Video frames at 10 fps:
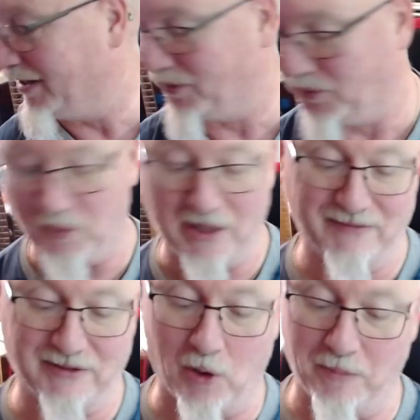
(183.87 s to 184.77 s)
we'll have
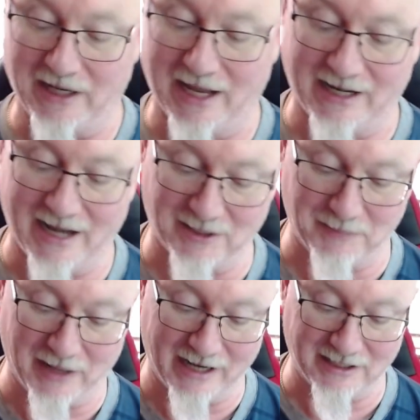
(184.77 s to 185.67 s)
to open yet another
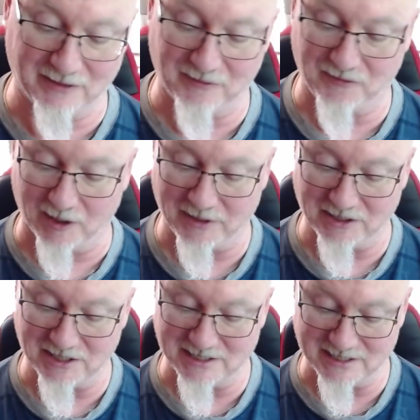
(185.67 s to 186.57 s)
bag to confirm in
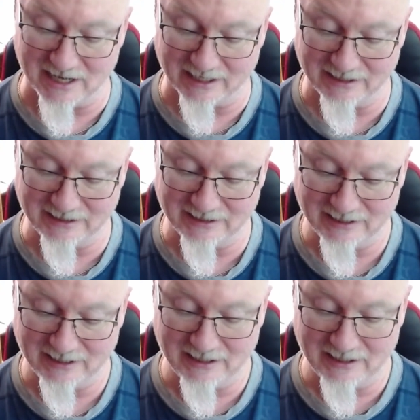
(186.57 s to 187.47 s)
just a second.
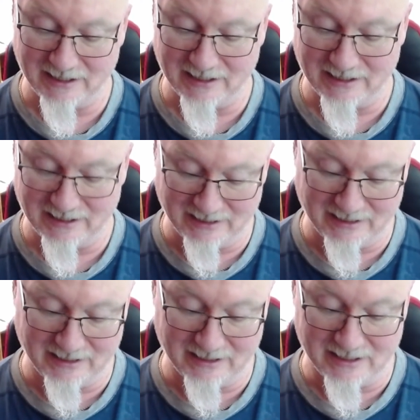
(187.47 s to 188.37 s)

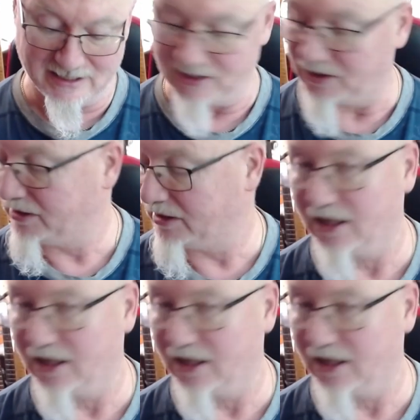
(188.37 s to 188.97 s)
So they